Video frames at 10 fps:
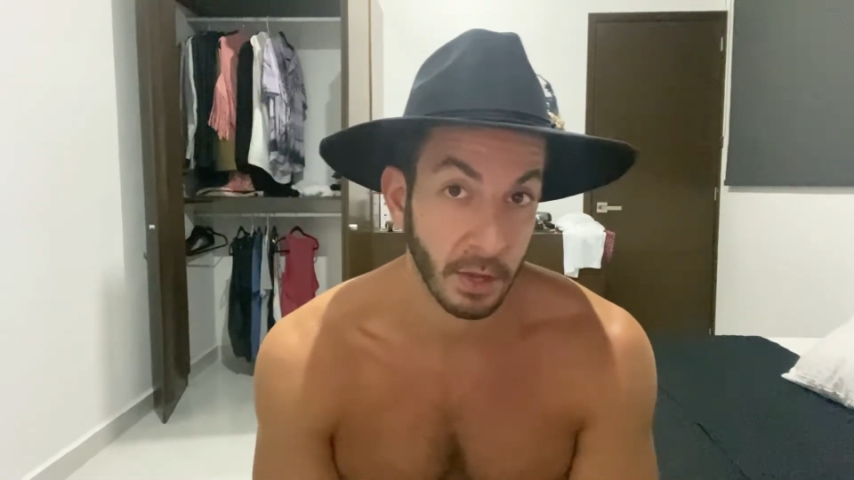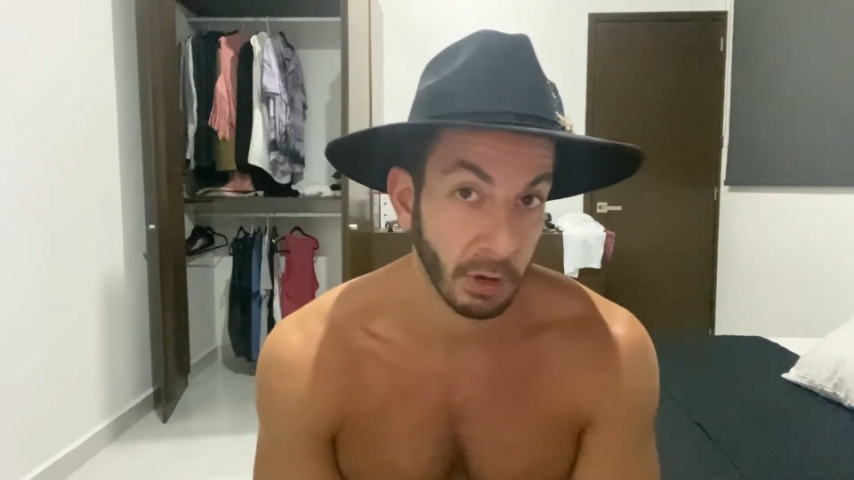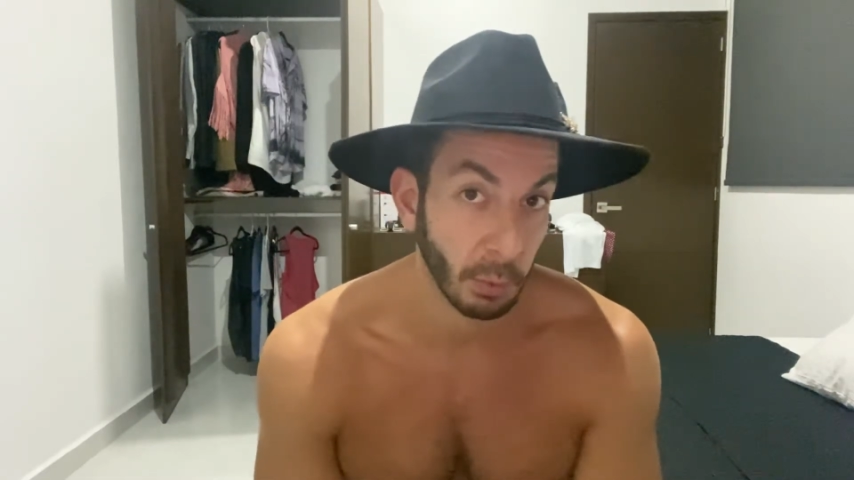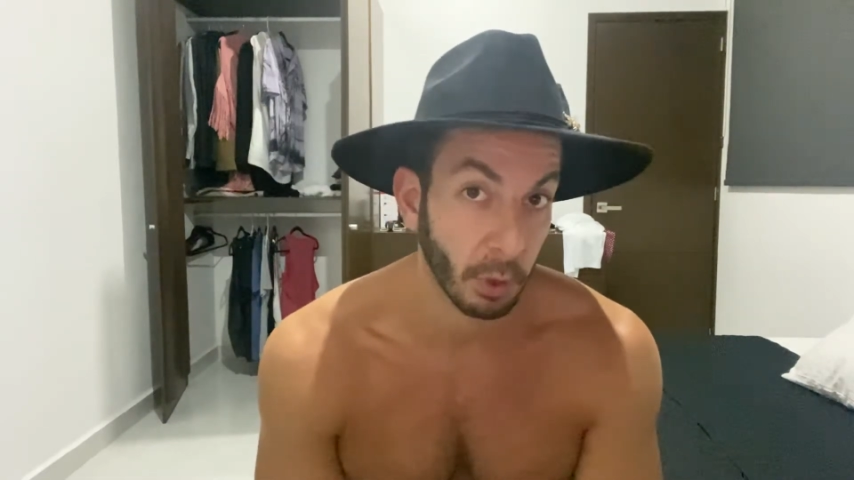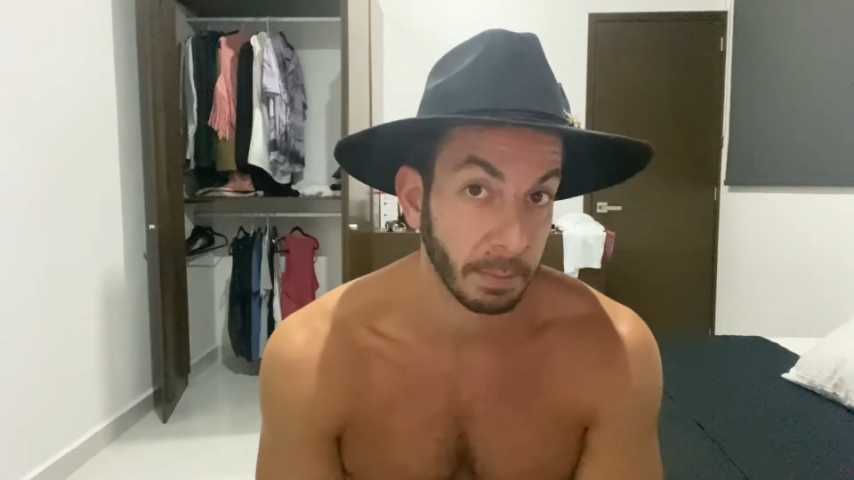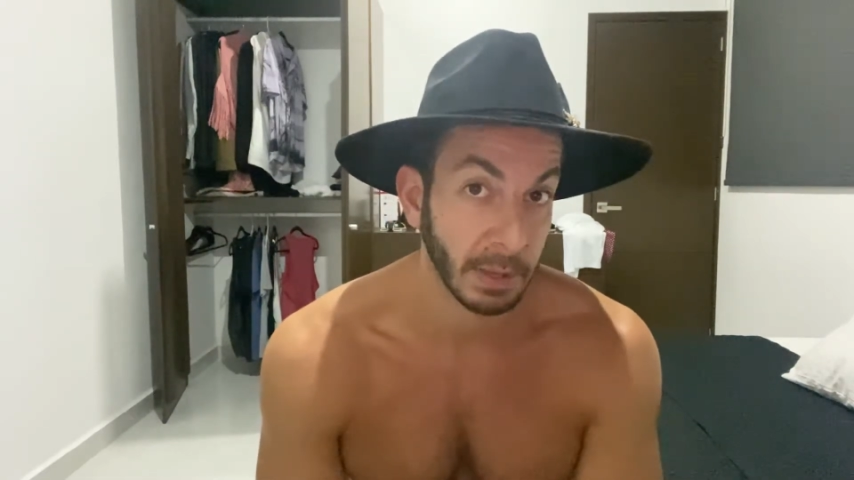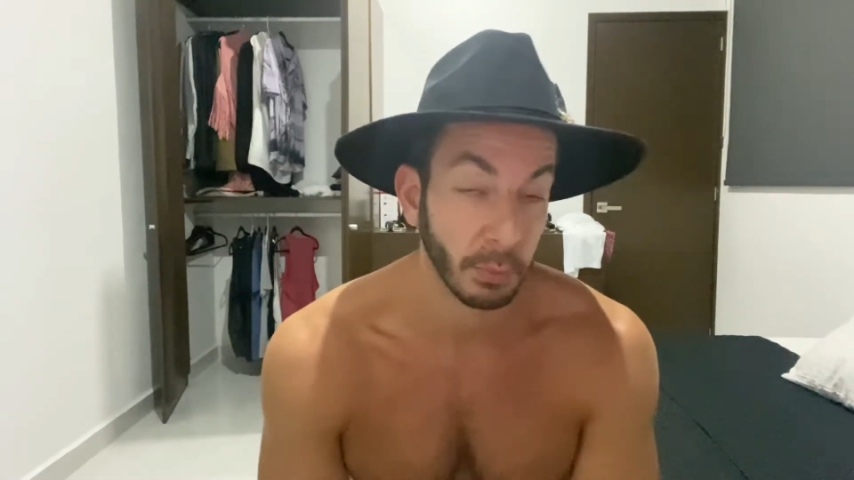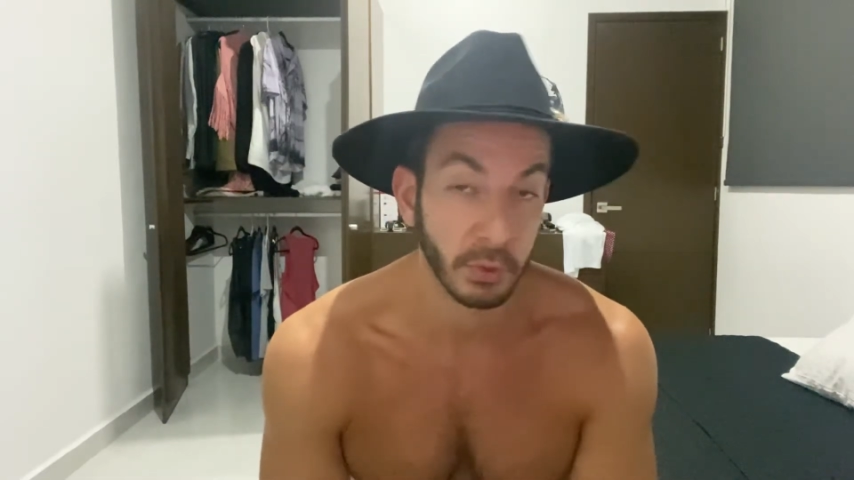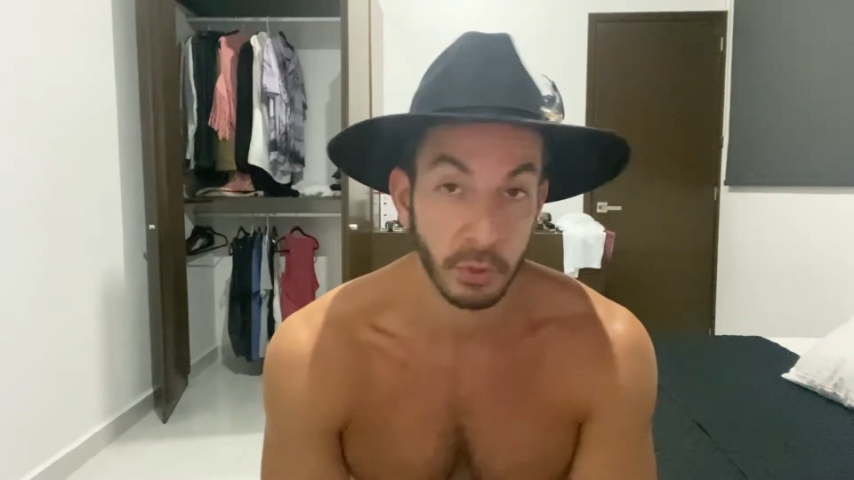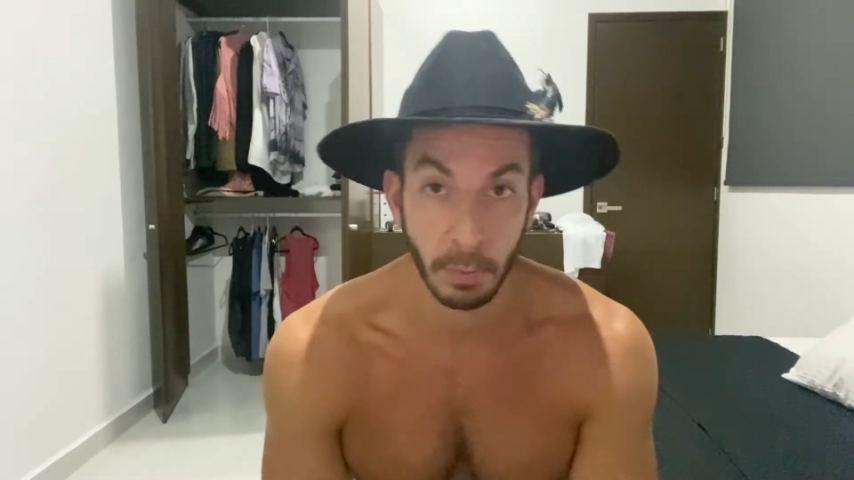only want people
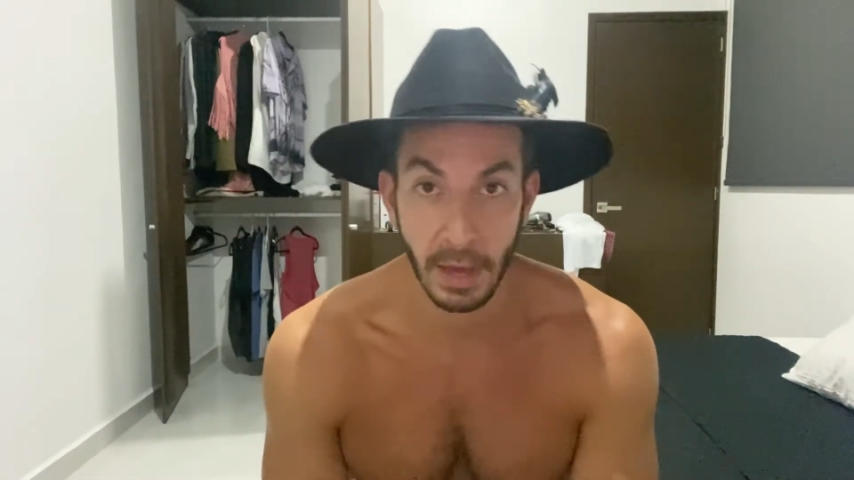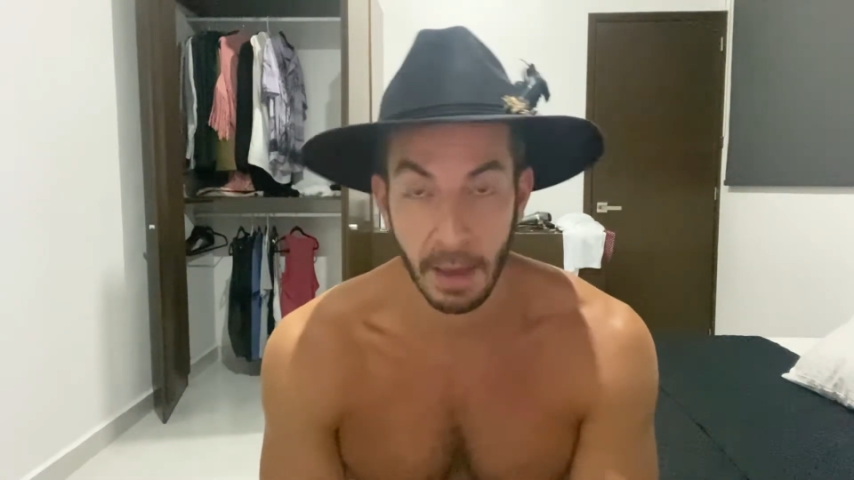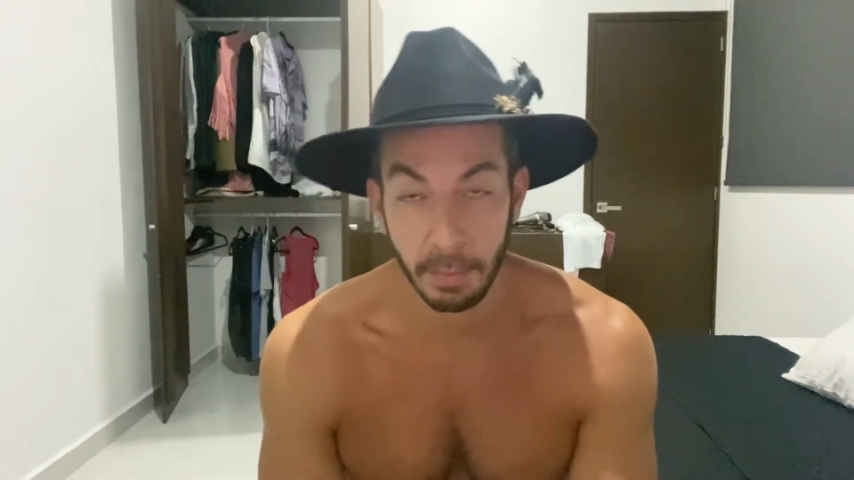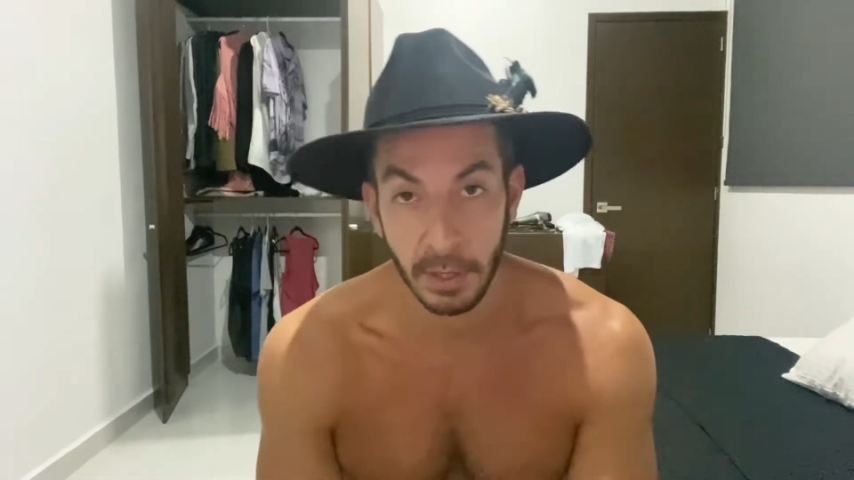to be happy.